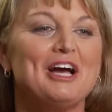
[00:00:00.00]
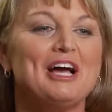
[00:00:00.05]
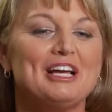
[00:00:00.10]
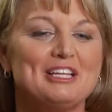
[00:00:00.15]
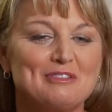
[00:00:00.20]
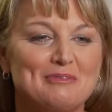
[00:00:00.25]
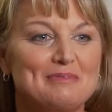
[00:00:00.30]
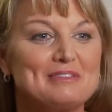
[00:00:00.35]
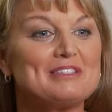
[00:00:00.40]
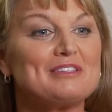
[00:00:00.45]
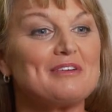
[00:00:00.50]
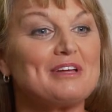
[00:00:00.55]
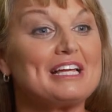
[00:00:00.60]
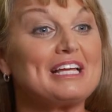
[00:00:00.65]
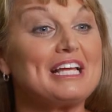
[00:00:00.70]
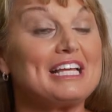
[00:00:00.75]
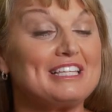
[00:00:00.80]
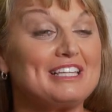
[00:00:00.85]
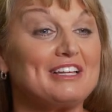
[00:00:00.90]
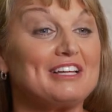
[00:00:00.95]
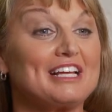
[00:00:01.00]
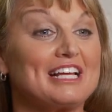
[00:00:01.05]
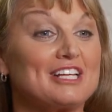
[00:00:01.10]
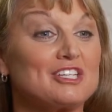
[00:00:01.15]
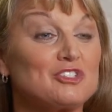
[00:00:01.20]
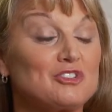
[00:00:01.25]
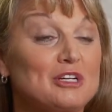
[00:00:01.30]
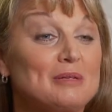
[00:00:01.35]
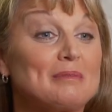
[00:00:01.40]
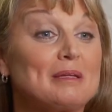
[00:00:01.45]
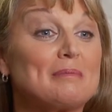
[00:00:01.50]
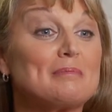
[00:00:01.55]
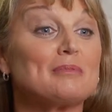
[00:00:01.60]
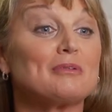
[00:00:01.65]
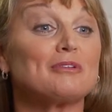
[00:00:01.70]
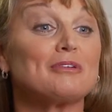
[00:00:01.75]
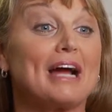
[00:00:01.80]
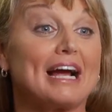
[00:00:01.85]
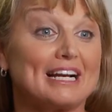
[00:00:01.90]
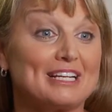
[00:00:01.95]
So the extremely
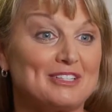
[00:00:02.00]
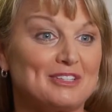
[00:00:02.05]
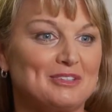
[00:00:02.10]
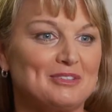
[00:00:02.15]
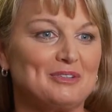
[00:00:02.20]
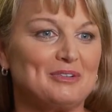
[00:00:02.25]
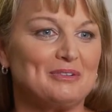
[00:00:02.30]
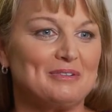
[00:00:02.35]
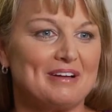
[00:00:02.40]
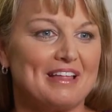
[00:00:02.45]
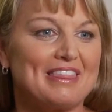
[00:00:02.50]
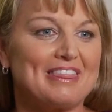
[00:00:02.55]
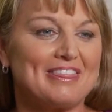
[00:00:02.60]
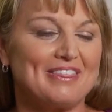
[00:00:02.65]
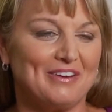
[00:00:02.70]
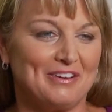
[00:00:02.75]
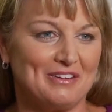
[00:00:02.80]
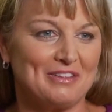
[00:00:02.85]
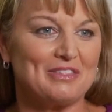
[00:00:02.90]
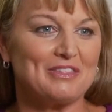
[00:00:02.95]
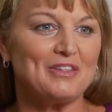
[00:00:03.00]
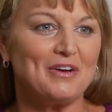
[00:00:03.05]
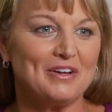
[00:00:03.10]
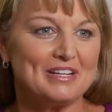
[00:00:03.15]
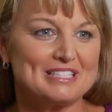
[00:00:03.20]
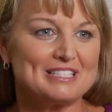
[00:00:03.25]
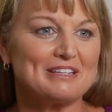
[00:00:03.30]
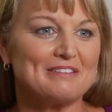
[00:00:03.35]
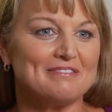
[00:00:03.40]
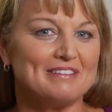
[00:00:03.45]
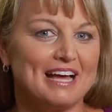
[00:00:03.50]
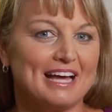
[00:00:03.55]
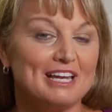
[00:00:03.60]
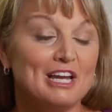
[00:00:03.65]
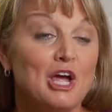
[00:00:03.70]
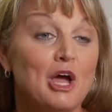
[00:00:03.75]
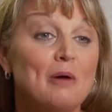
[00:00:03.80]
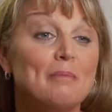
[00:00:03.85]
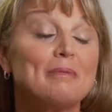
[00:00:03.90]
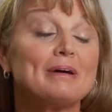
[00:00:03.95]
practical thoughts of that.
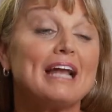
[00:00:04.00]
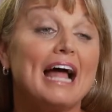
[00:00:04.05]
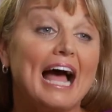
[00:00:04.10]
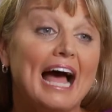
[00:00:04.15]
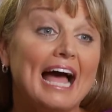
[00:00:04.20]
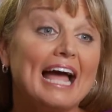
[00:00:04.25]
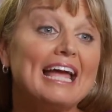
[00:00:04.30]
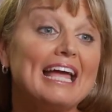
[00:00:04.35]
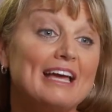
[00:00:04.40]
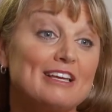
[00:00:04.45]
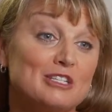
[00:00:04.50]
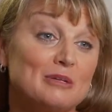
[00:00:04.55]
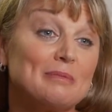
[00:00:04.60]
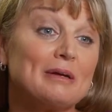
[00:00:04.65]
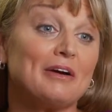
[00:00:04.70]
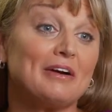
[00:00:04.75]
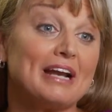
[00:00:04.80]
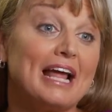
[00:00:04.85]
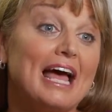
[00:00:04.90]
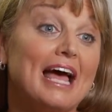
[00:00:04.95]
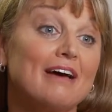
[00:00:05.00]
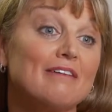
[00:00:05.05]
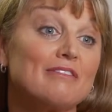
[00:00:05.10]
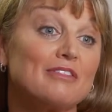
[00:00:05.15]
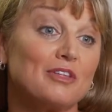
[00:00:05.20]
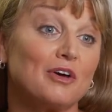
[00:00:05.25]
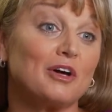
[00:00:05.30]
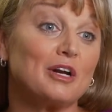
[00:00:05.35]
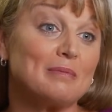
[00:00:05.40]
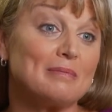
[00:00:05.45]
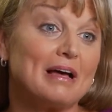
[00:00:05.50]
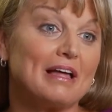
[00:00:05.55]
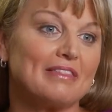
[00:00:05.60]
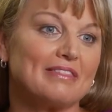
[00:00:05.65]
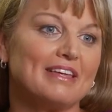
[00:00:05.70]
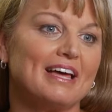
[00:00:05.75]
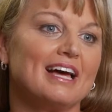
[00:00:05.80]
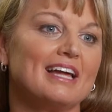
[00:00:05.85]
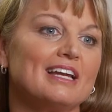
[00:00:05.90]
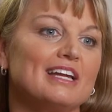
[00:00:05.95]
But I, as a parent, have thought about
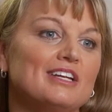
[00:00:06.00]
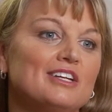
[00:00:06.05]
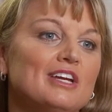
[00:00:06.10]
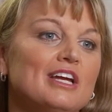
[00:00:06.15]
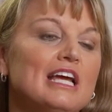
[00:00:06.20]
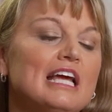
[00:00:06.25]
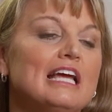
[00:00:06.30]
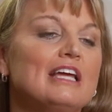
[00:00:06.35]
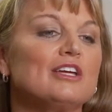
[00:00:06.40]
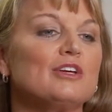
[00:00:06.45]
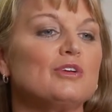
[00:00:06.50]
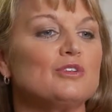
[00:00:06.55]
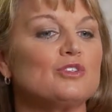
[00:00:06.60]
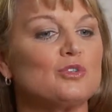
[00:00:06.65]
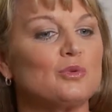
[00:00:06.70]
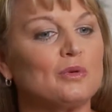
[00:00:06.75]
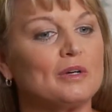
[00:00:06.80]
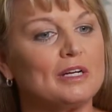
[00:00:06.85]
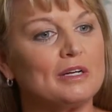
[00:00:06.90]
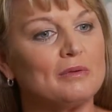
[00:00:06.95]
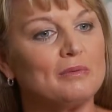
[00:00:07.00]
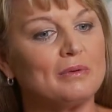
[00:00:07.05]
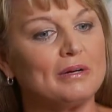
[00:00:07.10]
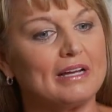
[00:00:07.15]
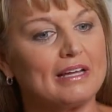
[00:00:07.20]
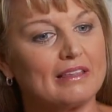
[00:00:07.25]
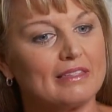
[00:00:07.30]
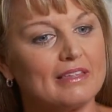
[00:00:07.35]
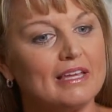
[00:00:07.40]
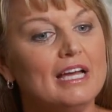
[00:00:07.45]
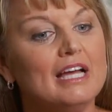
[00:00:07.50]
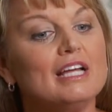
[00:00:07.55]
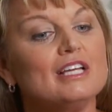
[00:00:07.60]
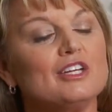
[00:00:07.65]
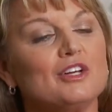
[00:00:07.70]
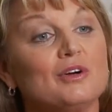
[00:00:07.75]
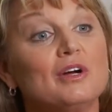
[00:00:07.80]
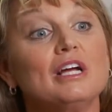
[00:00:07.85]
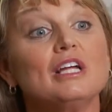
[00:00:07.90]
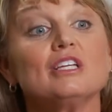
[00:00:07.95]
that, and you toy with,
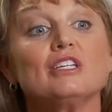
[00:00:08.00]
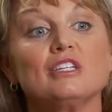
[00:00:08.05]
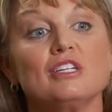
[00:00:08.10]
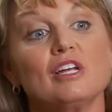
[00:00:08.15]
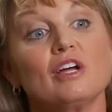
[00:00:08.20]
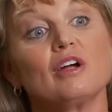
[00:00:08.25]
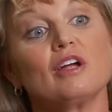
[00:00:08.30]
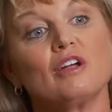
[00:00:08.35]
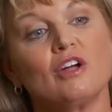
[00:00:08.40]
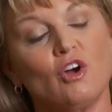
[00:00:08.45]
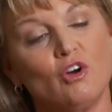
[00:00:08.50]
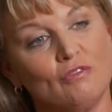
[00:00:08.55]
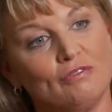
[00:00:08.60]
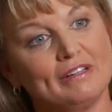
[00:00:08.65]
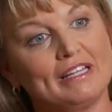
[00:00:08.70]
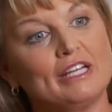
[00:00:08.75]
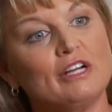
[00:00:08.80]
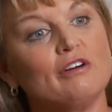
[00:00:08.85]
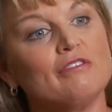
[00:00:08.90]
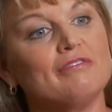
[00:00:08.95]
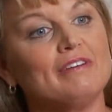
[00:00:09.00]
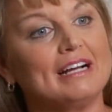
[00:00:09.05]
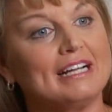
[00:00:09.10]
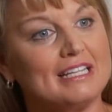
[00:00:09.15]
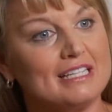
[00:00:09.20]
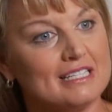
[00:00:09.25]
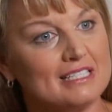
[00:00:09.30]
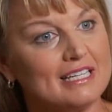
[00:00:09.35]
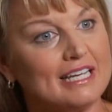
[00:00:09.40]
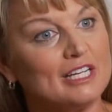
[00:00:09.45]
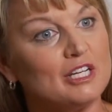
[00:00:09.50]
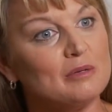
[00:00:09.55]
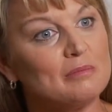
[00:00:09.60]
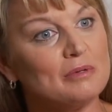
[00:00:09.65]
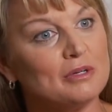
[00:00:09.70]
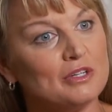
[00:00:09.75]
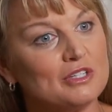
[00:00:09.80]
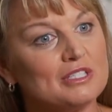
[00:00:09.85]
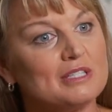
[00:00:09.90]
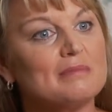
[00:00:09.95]
hopefully he'll find a sighted
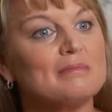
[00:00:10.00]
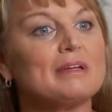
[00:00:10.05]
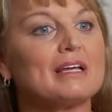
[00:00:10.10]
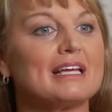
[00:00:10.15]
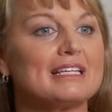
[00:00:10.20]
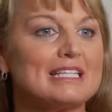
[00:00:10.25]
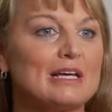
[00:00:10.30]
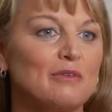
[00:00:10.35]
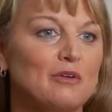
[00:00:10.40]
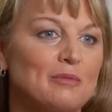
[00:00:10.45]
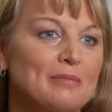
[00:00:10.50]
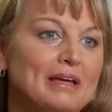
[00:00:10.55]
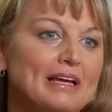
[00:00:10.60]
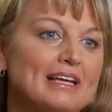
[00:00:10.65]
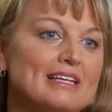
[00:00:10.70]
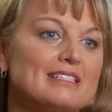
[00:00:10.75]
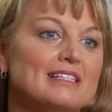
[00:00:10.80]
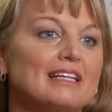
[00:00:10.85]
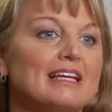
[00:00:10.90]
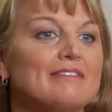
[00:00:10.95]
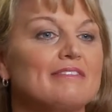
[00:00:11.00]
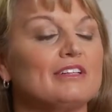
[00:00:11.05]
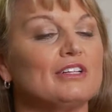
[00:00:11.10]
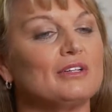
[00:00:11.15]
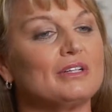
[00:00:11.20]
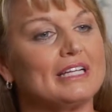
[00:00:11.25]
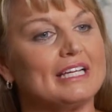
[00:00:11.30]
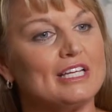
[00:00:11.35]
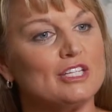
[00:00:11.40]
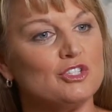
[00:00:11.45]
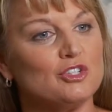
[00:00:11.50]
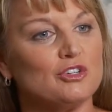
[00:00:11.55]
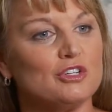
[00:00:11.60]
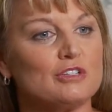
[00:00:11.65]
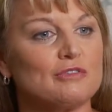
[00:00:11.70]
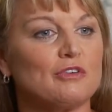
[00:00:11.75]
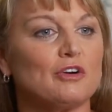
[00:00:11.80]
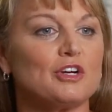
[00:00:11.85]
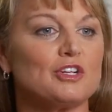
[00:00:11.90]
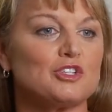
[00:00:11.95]
person because that would make his life a little easier as
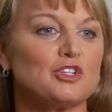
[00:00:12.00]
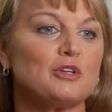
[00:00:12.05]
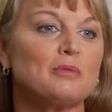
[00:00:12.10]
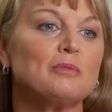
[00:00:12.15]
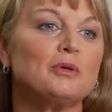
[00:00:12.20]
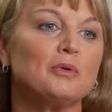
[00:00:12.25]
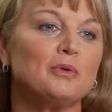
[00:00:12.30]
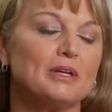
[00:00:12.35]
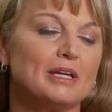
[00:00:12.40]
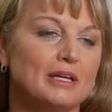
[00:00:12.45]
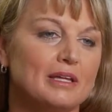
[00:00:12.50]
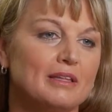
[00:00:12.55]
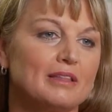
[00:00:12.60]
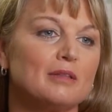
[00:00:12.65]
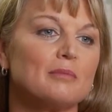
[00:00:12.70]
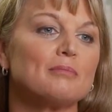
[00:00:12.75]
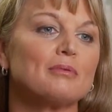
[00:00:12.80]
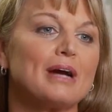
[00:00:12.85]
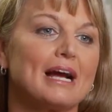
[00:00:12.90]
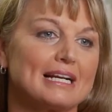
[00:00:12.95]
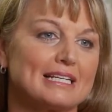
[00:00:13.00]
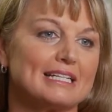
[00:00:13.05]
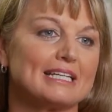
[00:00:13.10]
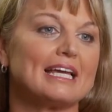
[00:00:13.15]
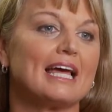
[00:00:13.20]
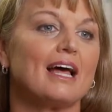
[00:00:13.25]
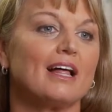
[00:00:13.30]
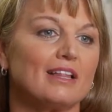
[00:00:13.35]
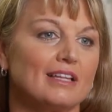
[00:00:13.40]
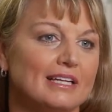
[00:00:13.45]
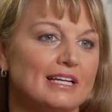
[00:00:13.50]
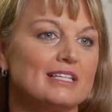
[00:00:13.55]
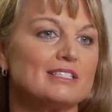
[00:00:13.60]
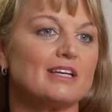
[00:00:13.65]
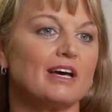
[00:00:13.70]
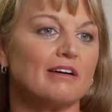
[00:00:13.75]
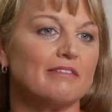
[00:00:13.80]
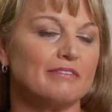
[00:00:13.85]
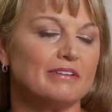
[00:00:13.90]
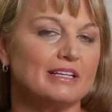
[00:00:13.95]
far as commuting, the practicalities
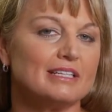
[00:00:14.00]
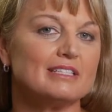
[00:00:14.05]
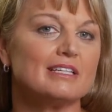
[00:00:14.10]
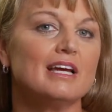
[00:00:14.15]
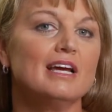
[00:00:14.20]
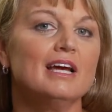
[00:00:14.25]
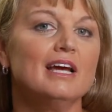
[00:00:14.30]
of it.